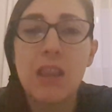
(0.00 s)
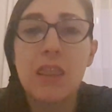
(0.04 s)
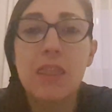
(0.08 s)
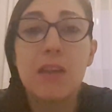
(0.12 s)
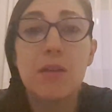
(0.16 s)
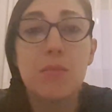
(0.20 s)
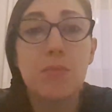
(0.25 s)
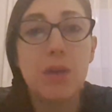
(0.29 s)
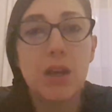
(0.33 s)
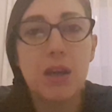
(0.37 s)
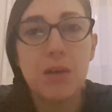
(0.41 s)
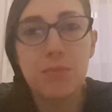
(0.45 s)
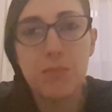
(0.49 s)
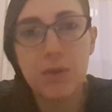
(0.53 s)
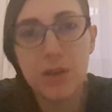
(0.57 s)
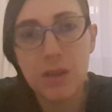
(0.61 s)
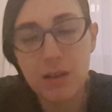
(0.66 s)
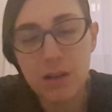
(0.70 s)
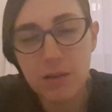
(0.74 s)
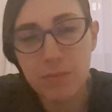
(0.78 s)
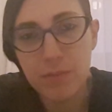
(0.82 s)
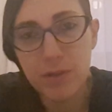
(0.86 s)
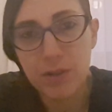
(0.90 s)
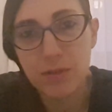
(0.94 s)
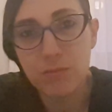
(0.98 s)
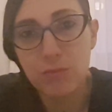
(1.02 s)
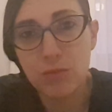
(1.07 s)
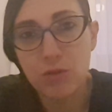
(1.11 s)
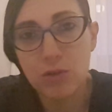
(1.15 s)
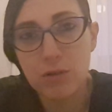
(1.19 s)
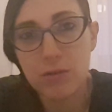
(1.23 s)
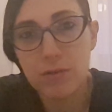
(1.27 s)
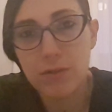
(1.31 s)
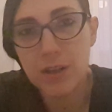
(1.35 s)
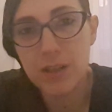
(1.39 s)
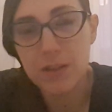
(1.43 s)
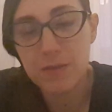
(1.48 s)
They may be a bit
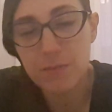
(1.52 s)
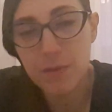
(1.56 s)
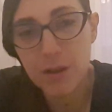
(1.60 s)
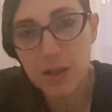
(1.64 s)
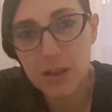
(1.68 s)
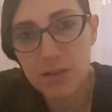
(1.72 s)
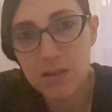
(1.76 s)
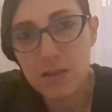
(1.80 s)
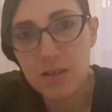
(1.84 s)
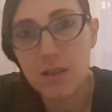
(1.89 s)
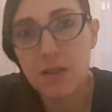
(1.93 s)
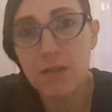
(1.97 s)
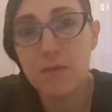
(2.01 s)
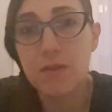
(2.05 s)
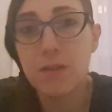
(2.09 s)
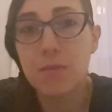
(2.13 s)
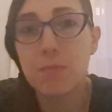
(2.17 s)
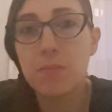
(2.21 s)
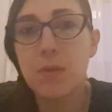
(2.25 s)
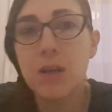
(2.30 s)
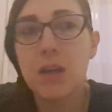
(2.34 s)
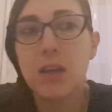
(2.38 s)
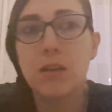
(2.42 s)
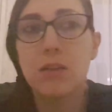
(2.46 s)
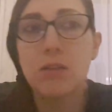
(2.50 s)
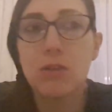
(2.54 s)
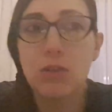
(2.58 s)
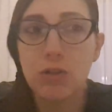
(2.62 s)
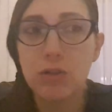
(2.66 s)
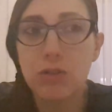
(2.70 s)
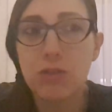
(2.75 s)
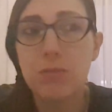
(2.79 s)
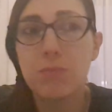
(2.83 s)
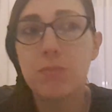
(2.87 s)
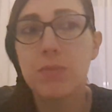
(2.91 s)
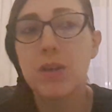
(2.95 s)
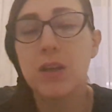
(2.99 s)
more expensive, they may
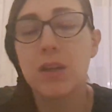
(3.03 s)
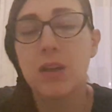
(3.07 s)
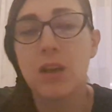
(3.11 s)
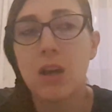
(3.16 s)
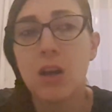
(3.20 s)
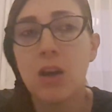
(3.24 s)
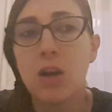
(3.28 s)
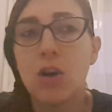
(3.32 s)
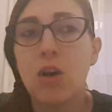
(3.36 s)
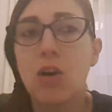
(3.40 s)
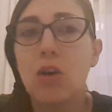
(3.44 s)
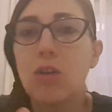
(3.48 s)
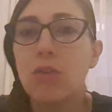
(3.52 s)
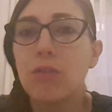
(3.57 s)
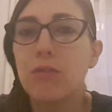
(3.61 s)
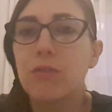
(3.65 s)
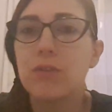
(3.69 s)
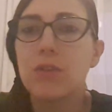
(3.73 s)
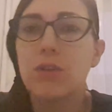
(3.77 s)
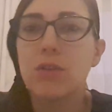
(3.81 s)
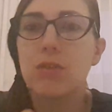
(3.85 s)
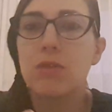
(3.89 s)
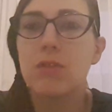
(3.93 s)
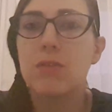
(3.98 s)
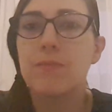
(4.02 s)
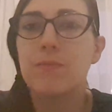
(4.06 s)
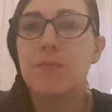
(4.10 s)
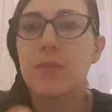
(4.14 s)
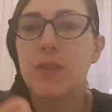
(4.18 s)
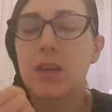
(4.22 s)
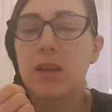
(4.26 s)
not be of your,